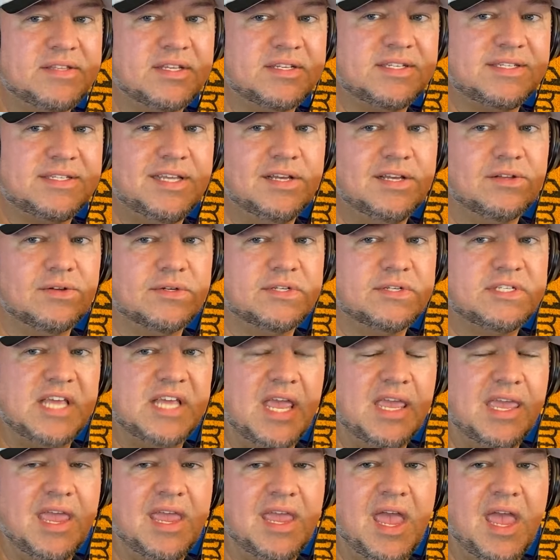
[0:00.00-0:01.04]
the Steelers
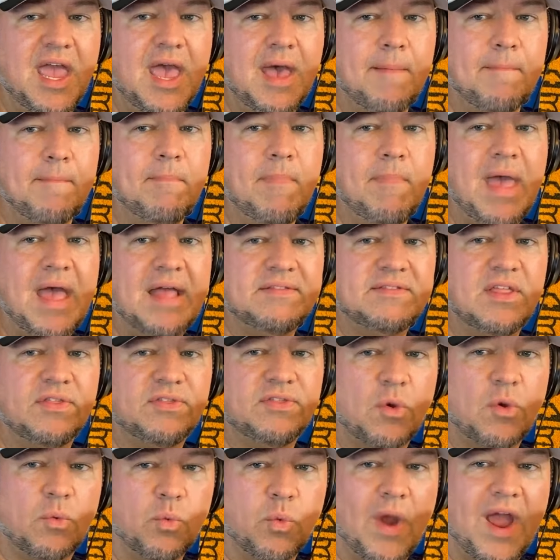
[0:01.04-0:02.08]
taking him meant that
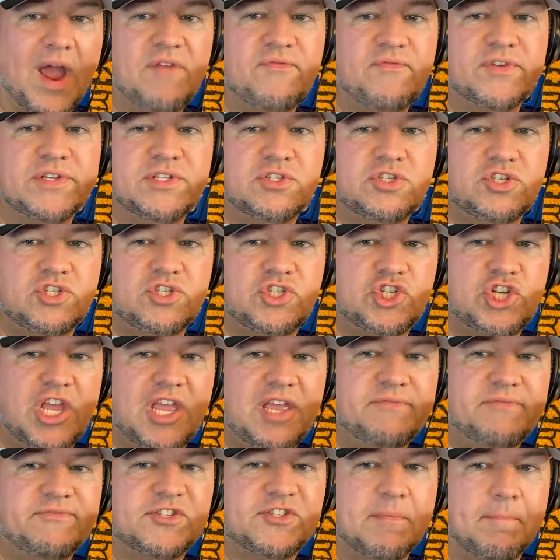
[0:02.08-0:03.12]
the Ravens,
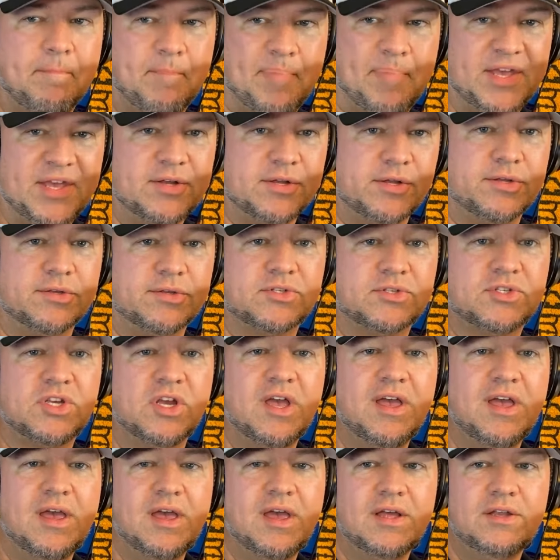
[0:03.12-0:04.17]
Chiefs, Bills
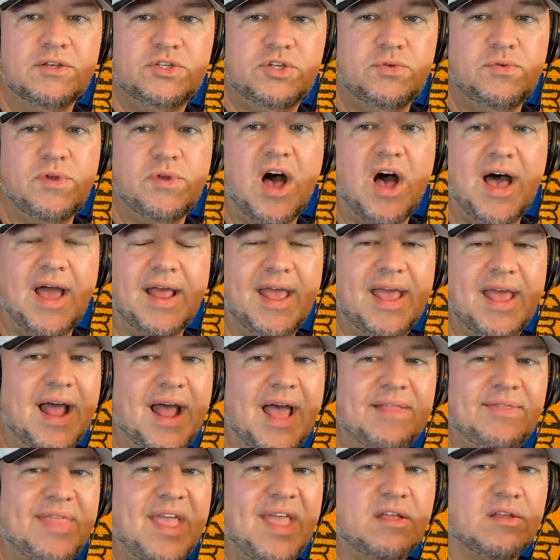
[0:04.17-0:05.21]
do not. And
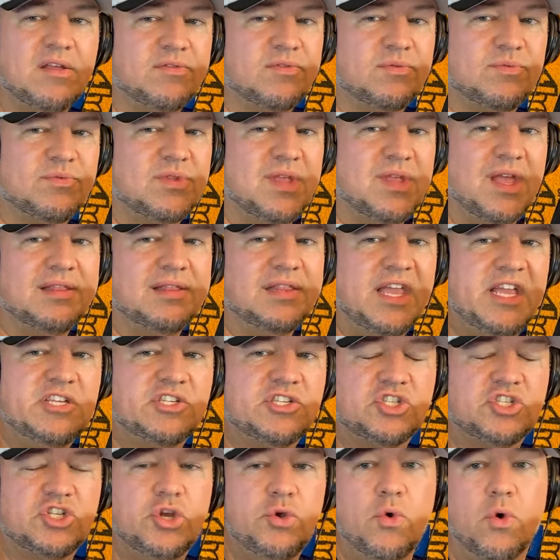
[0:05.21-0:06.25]
I think at
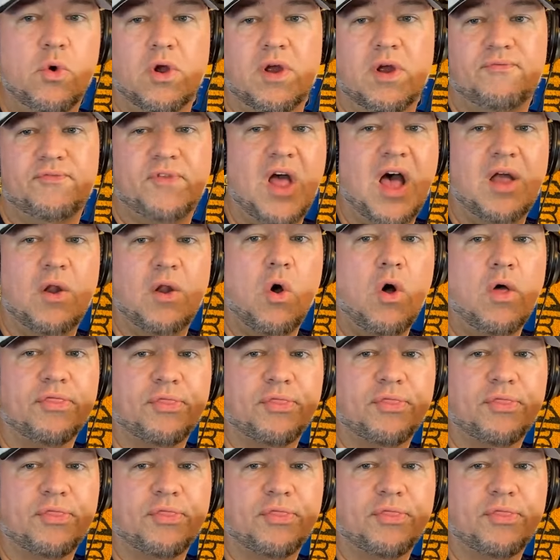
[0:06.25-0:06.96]
least two or if not all